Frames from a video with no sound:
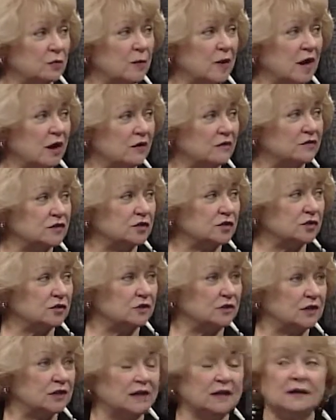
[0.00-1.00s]
the power of
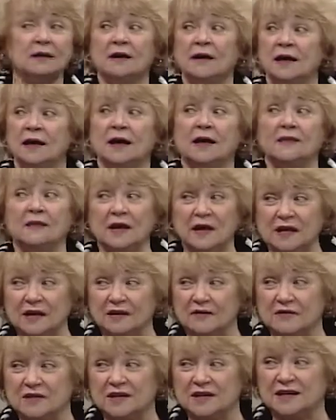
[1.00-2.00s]
attorney and they
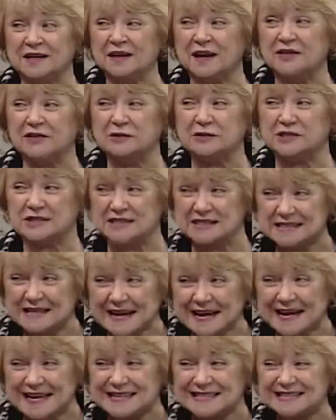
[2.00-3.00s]
live in another
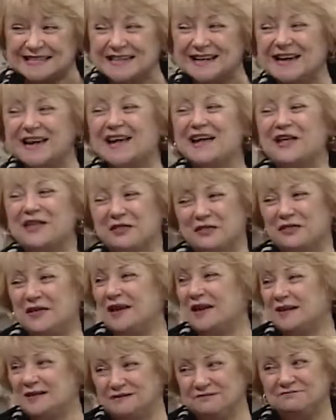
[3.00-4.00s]
state, mm-hmm.
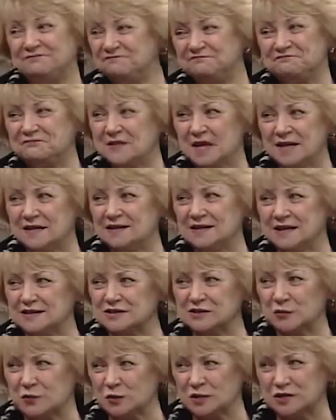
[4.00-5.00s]
then it
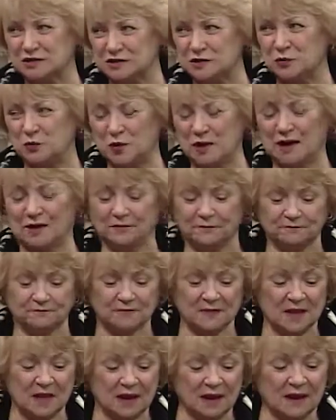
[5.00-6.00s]
doesn't work so well.
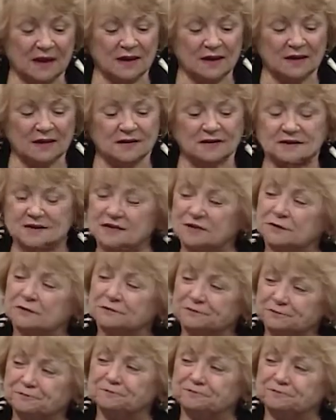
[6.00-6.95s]
Yeah, that's hard. So